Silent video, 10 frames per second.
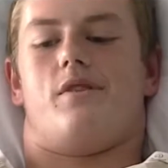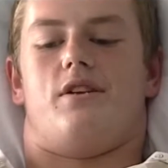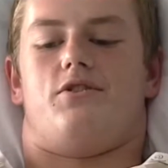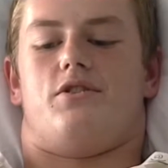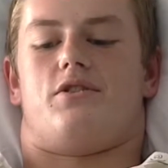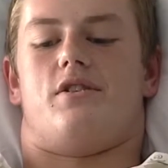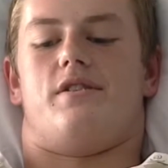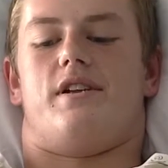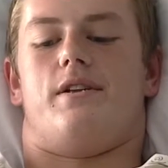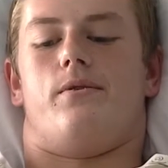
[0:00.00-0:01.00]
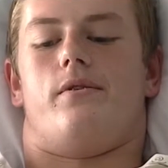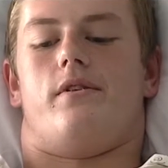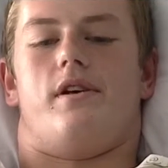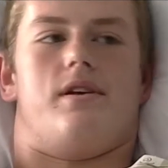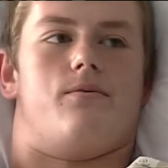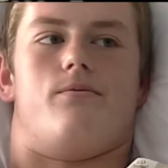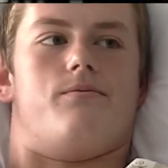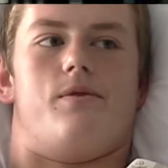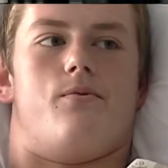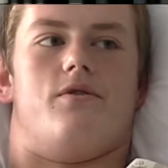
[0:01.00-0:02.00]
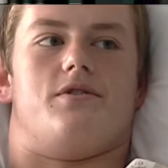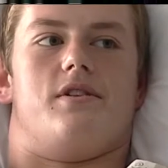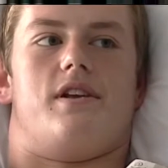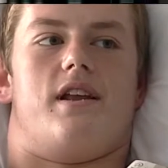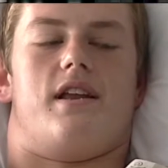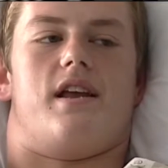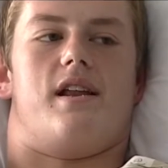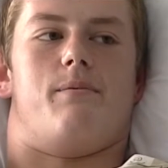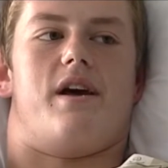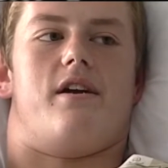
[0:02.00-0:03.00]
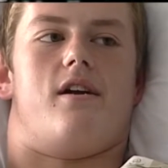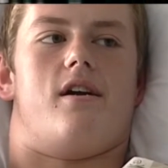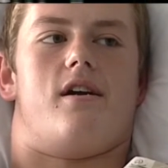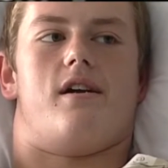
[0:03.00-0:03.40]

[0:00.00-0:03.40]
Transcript: It just continually, it wasn't getting any better,